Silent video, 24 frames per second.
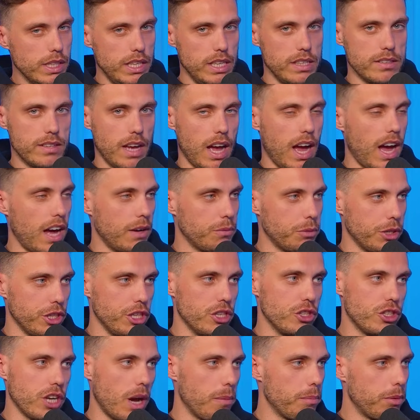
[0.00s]
It is hard when
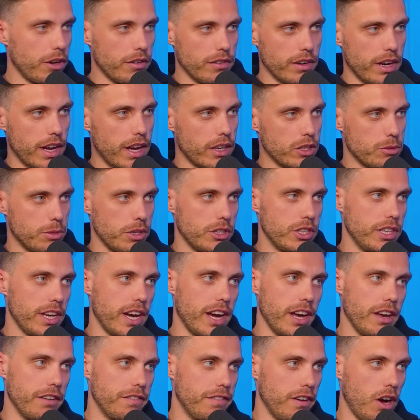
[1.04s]
you're jumping around, especially
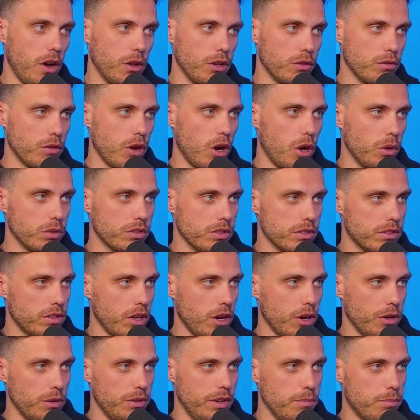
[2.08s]
AFL. The roles are
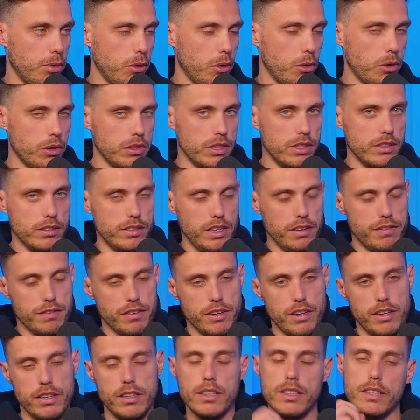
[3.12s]
so important and
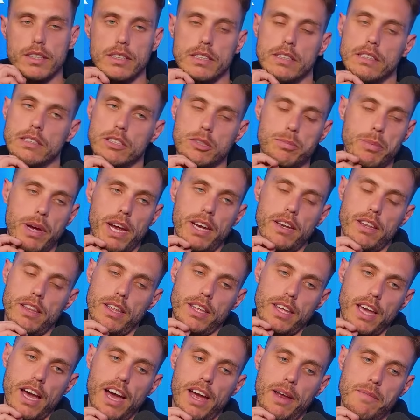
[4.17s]
different. Speed of the
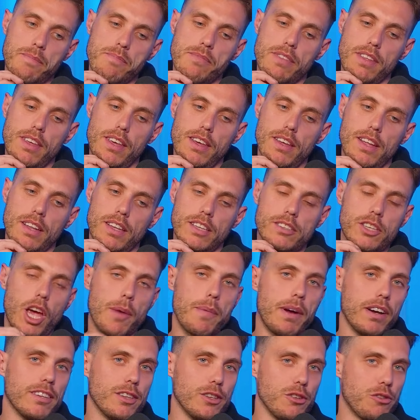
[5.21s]
game. Let's go
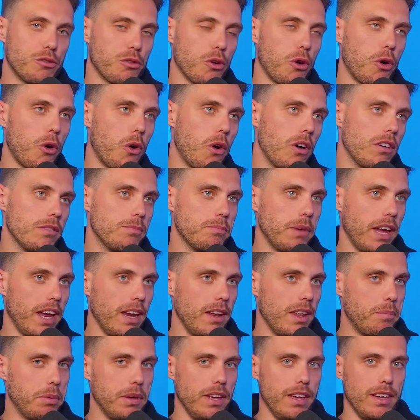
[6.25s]
back to the draw. Me
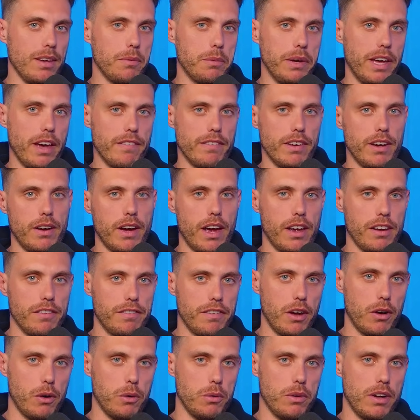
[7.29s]
and the Pig, we have our
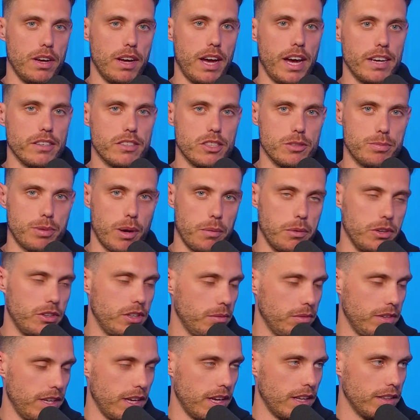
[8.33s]
AFL Aces
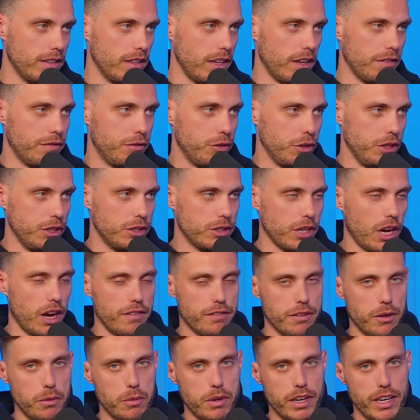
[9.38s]
Premiership Countdown footy show
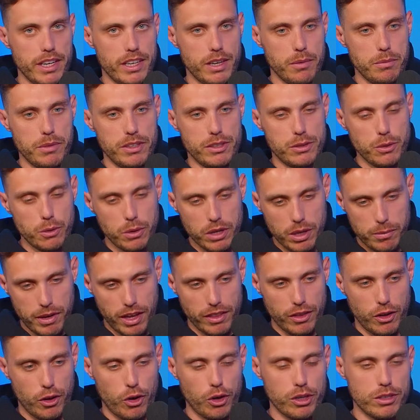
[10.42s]
every week, and we talk
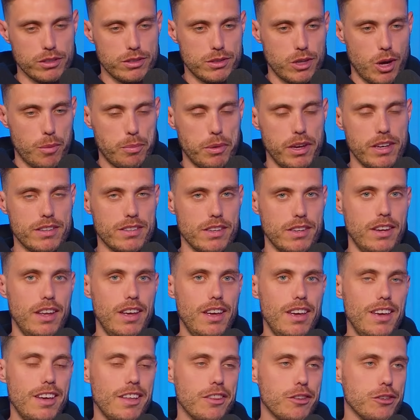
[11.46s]
about the hottest topics, and
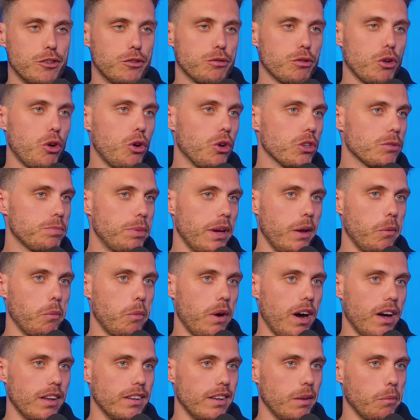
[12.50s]
the draw's been
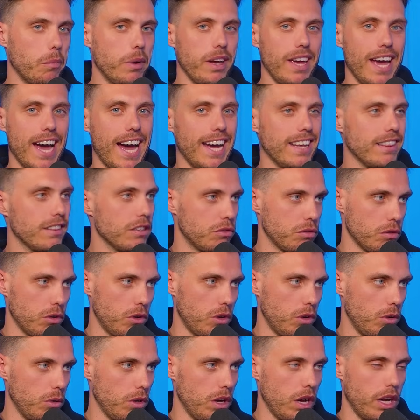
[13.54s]
one, and we hate the draw.